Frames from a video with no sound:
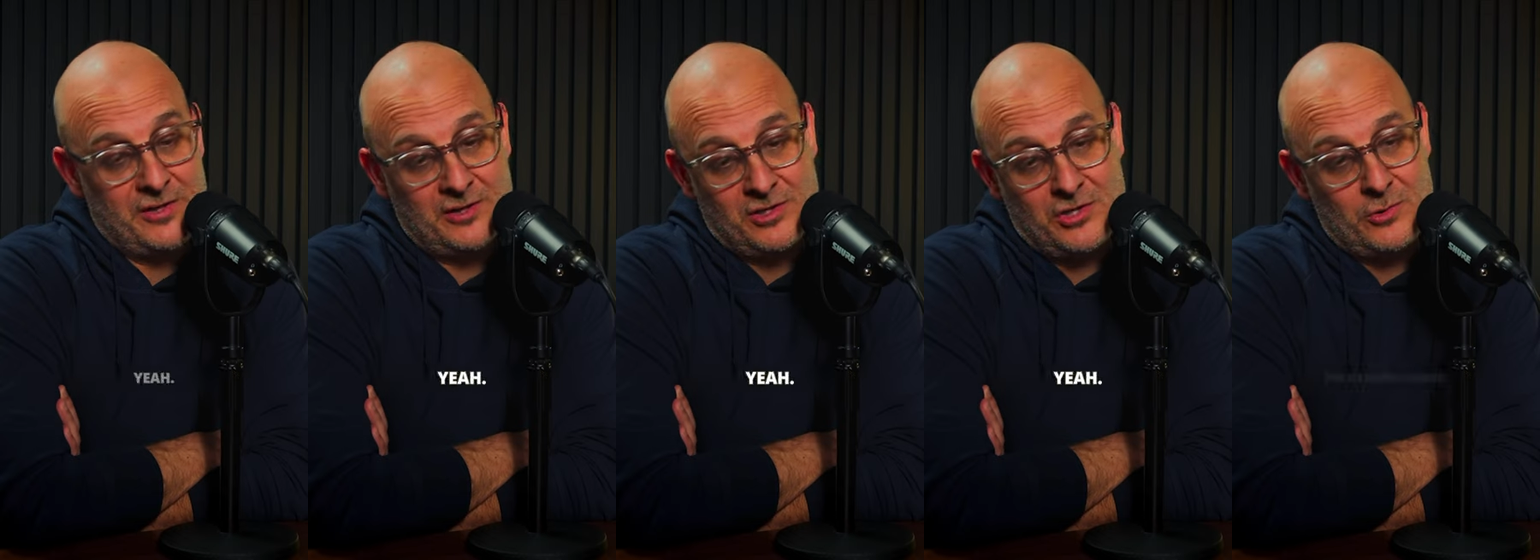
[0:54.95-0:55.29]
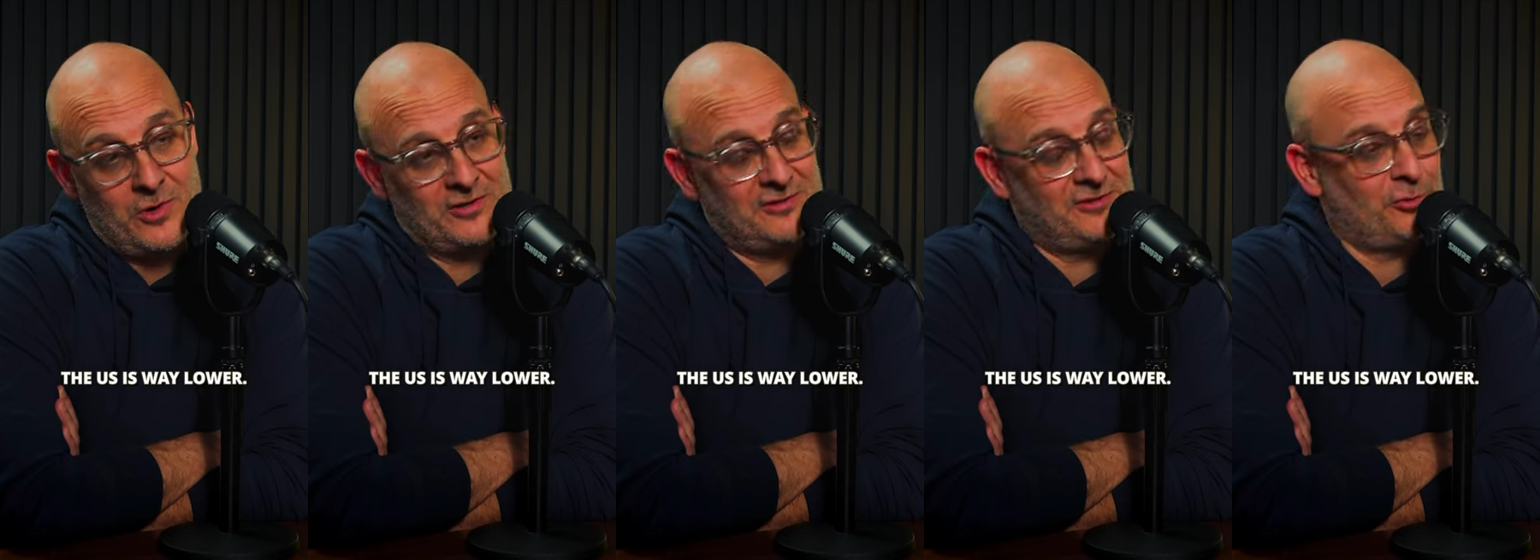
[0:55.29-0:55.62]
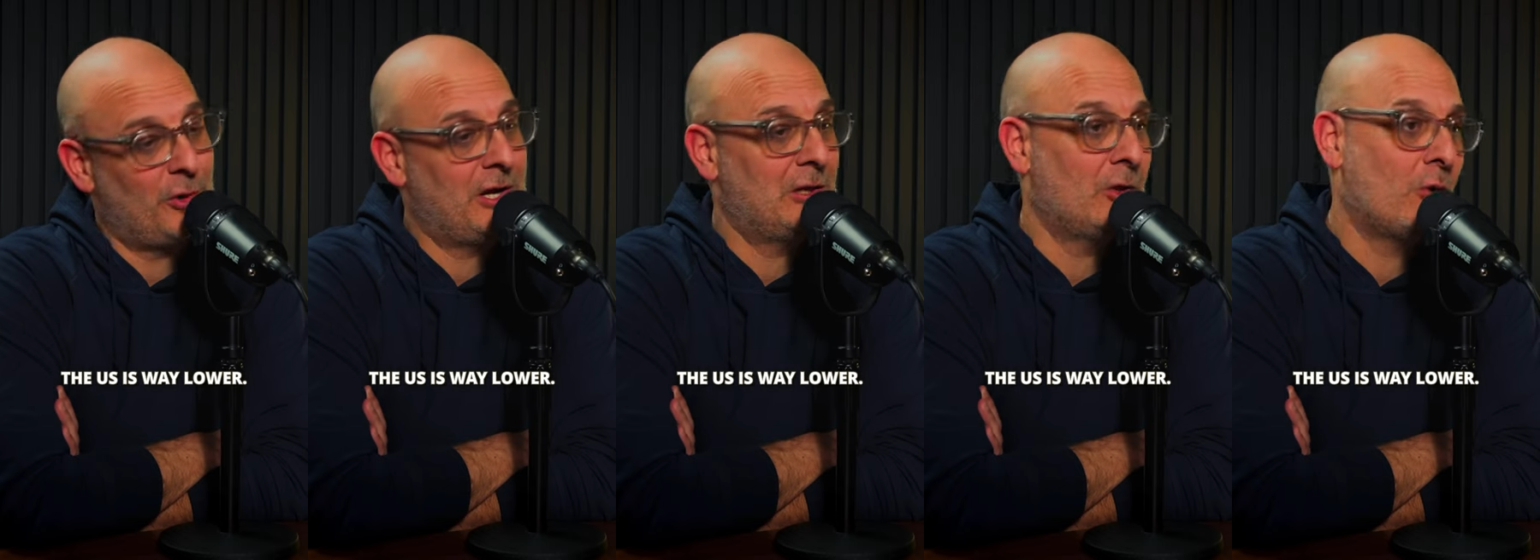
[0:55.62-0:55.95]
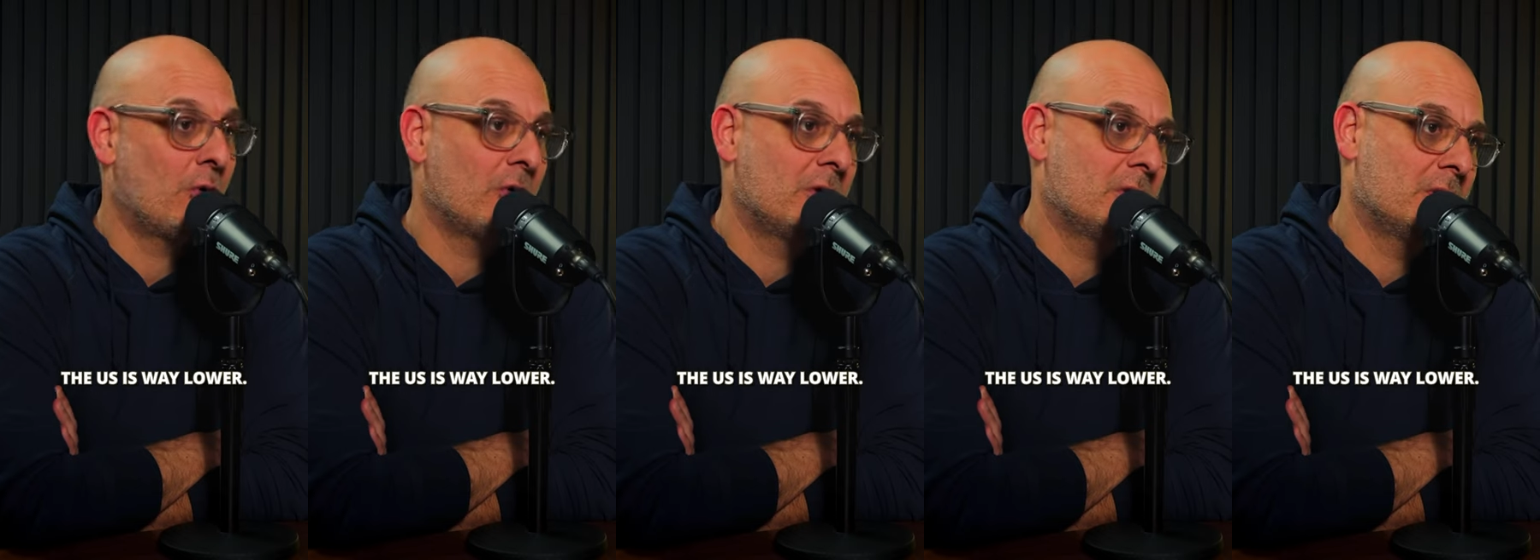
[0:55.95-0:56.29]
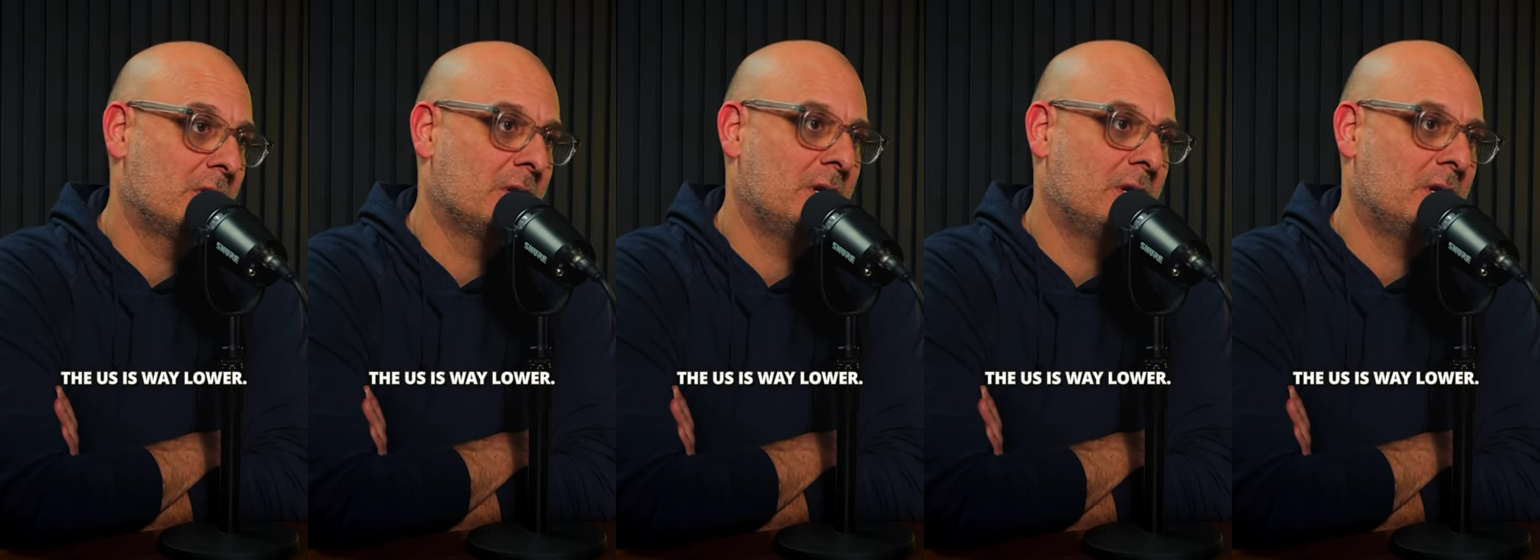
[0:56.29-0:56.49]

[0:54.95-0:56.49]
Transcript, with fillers: I think the U.S. is way lower.